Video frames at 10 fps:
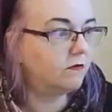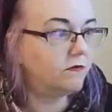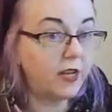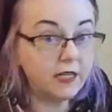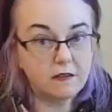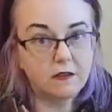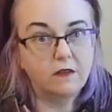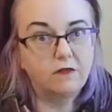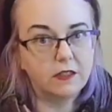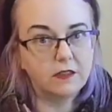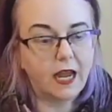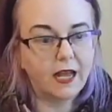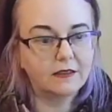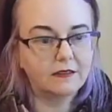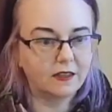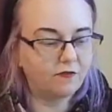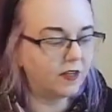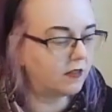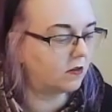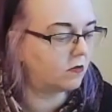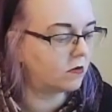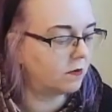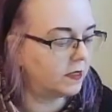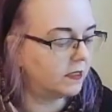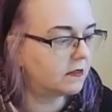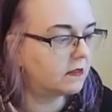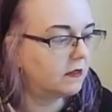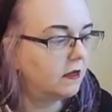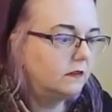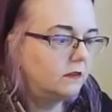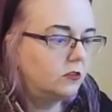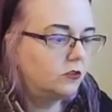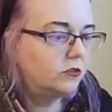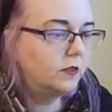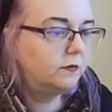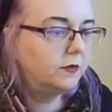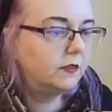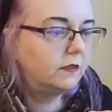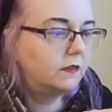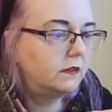fancy, fantastic feather ornaments. Stripped,